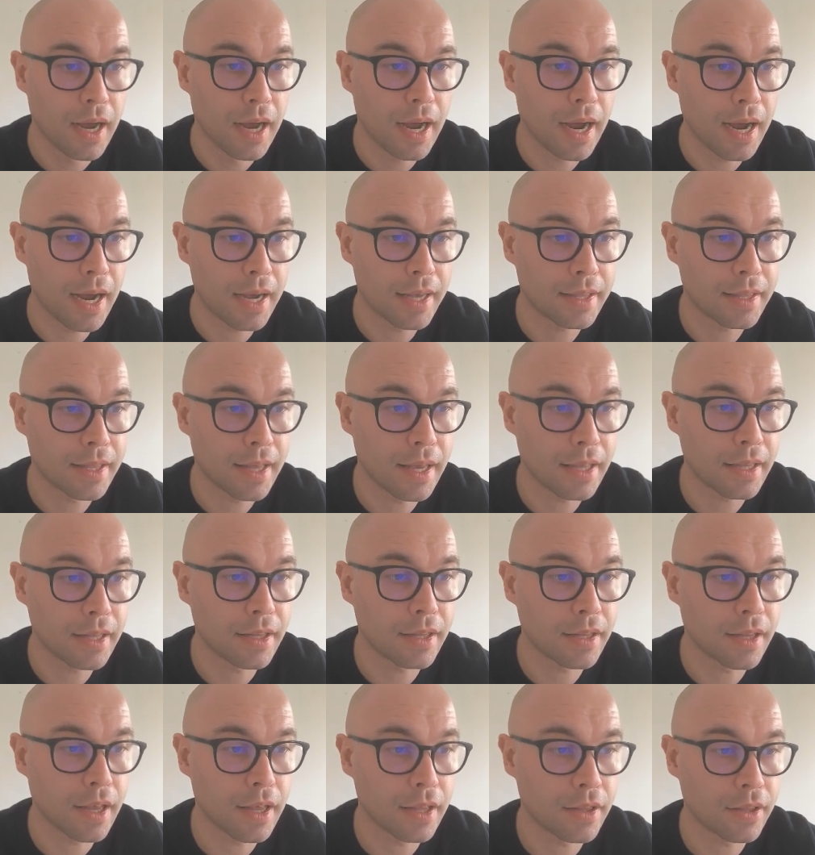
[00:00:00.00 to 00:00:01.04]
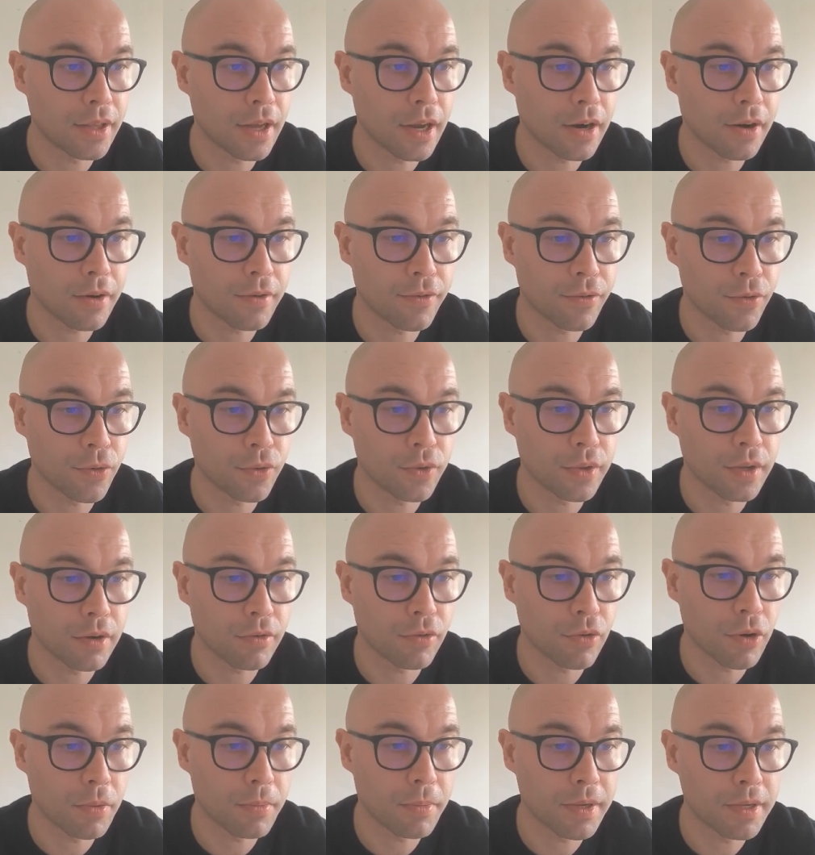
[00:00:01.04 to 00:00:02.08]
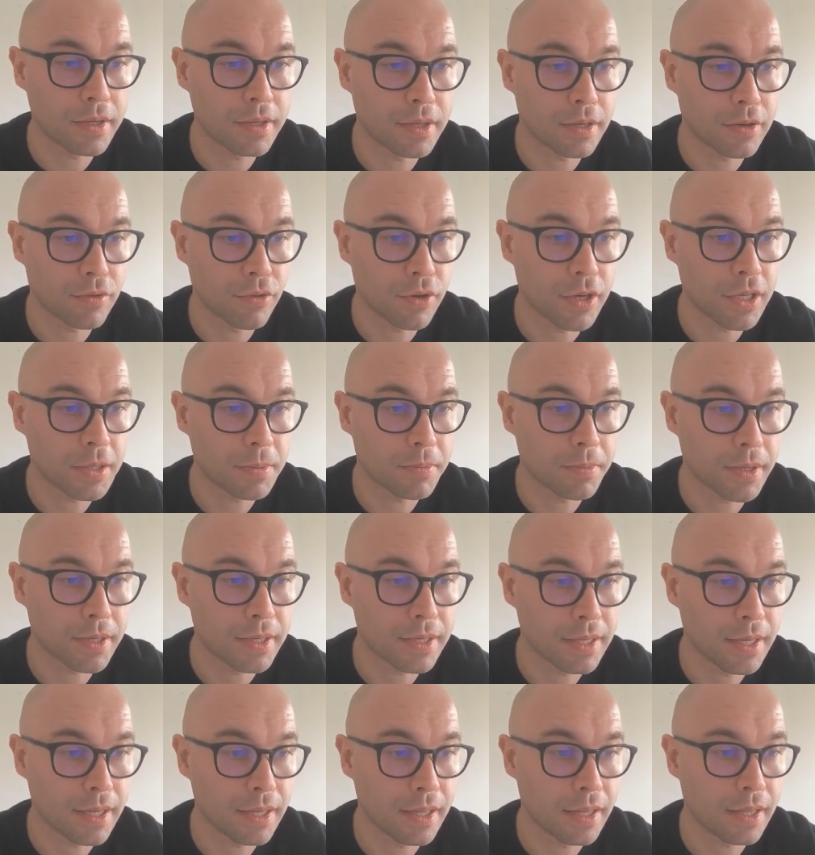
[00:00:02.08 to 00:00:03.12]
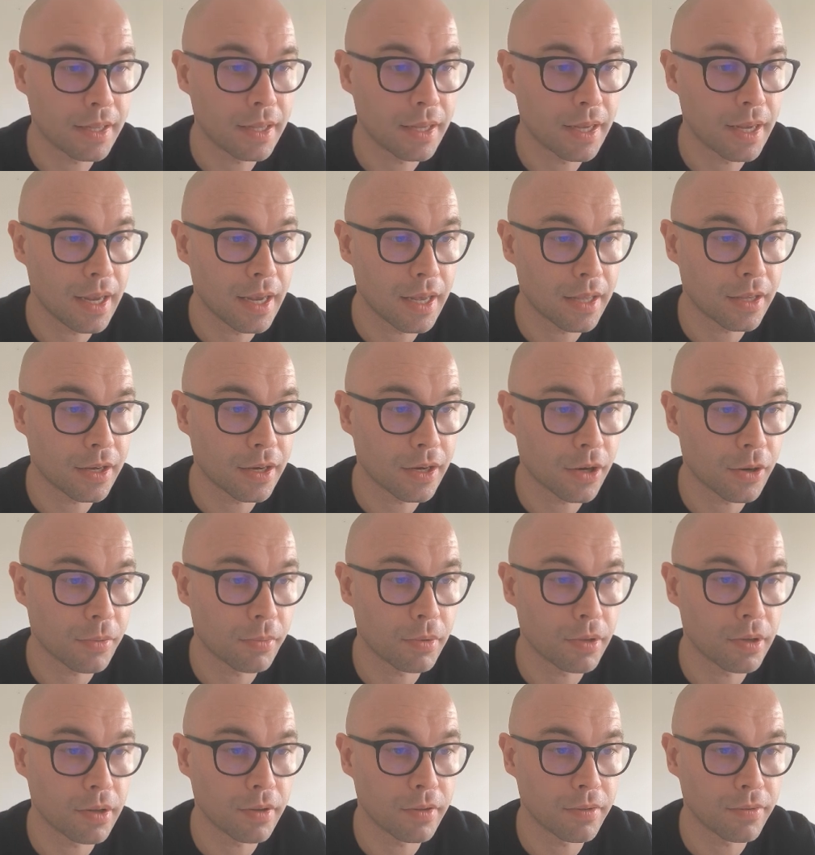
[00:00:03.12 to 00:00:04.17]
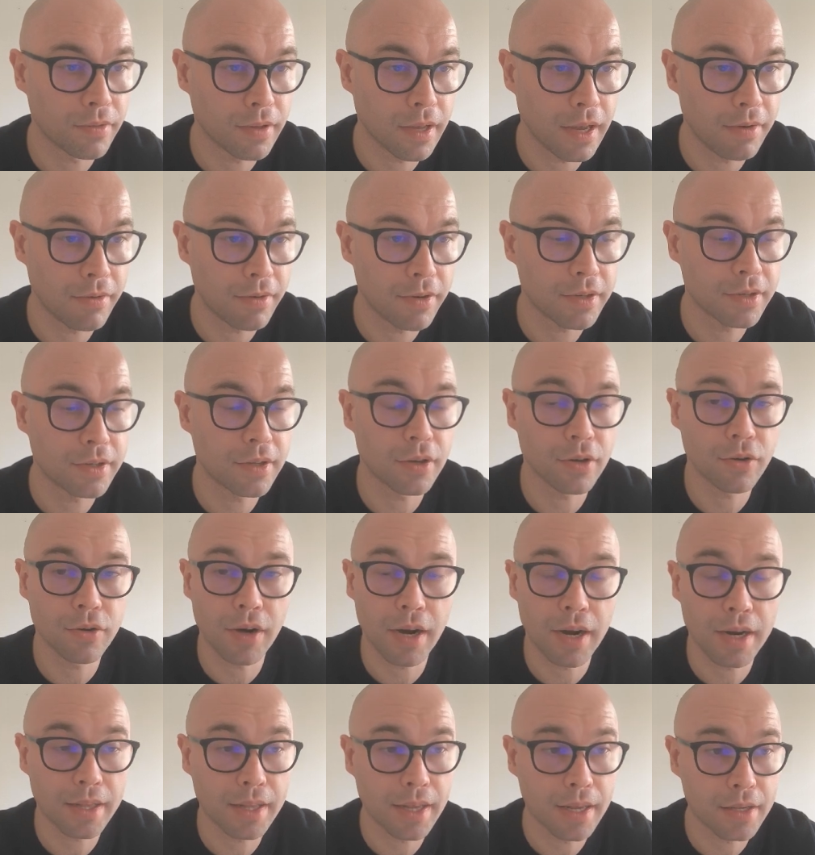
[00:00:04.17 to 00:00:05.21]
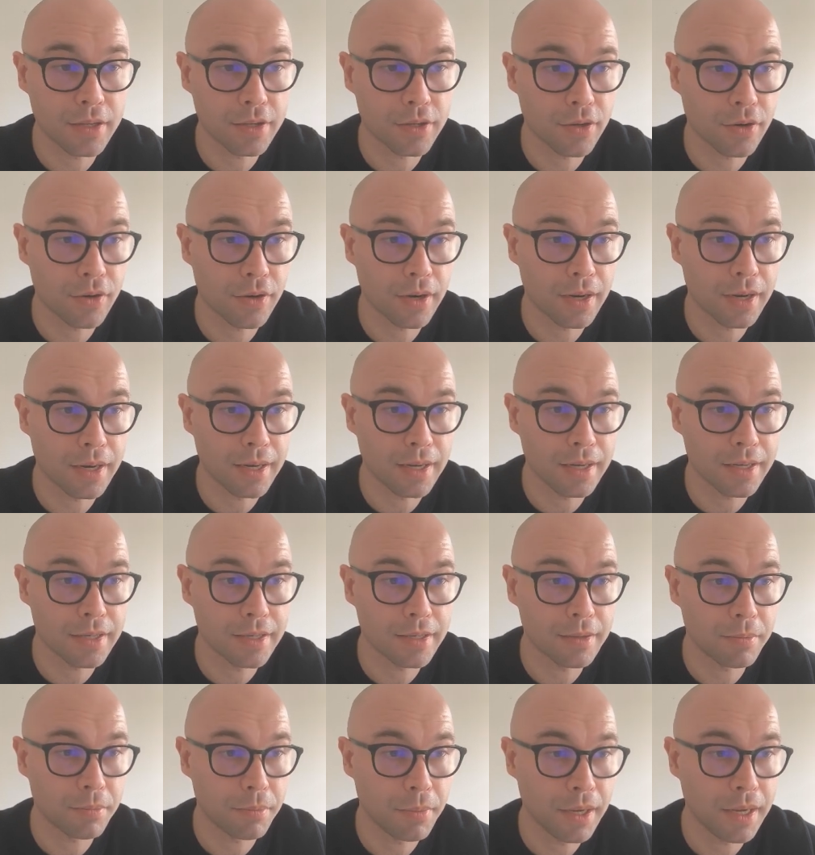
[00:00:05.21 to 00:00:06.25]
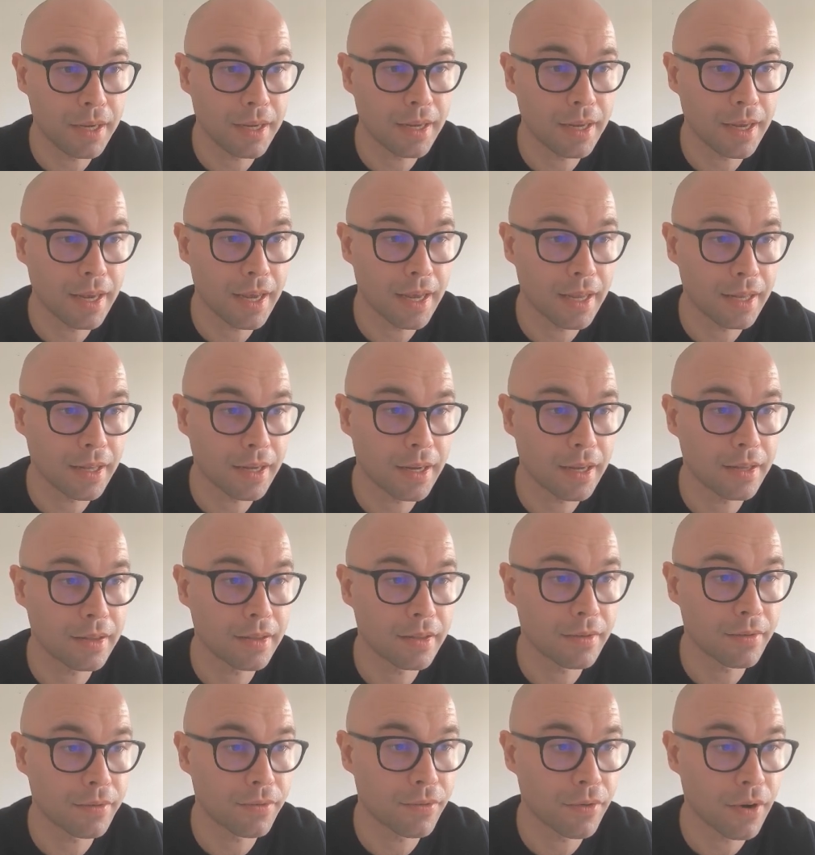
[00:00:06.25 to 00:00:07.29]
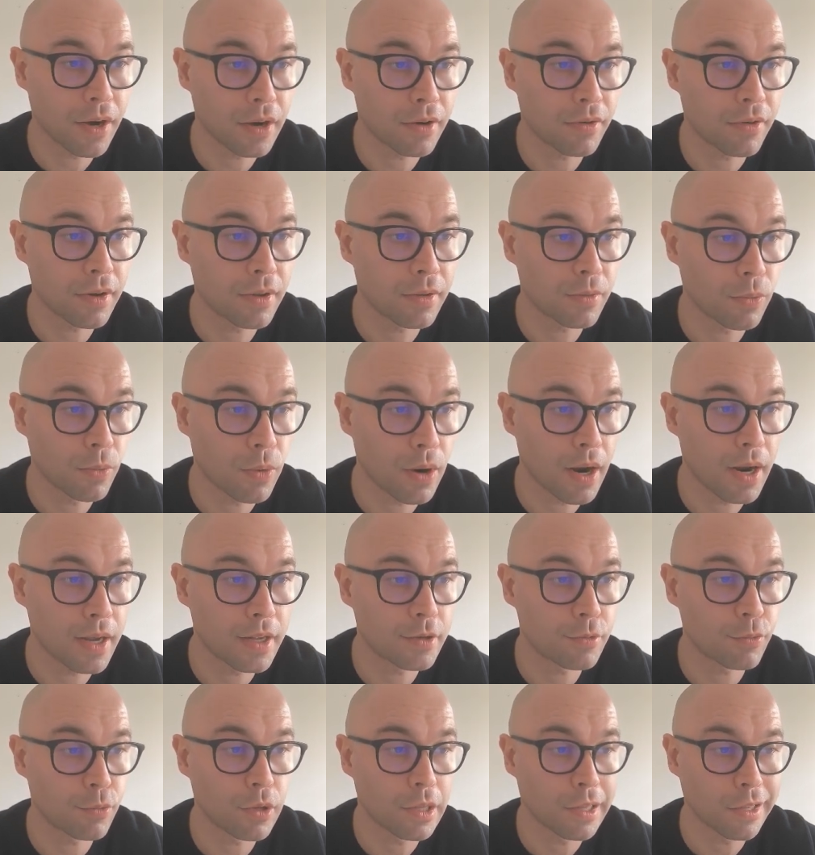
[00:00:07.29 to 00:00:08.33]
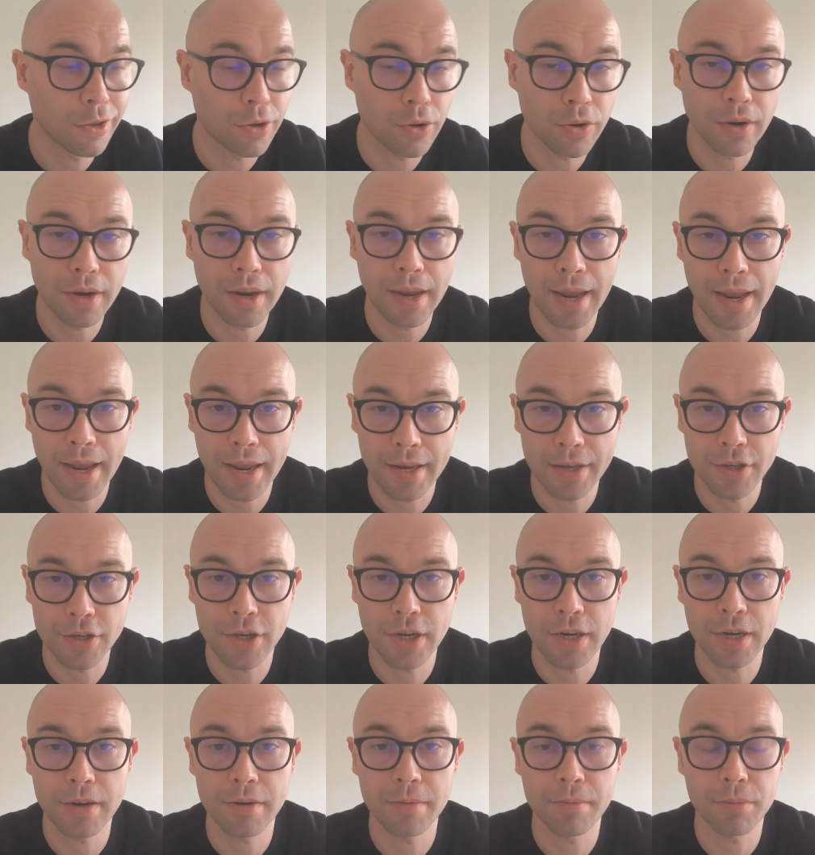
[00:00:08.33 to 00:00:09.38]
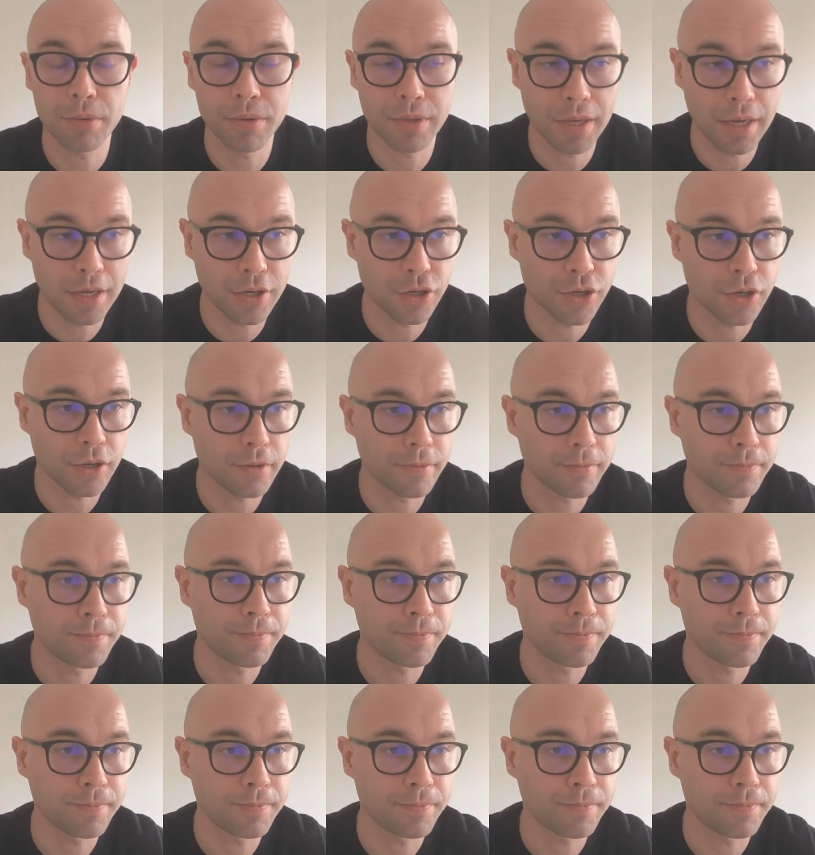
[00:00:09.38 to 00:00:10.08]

high tannin and dark fruit aromas, crisp acidity, and herbal flavors. The correct answer is B, elegant, fragrant wines with long aging potential.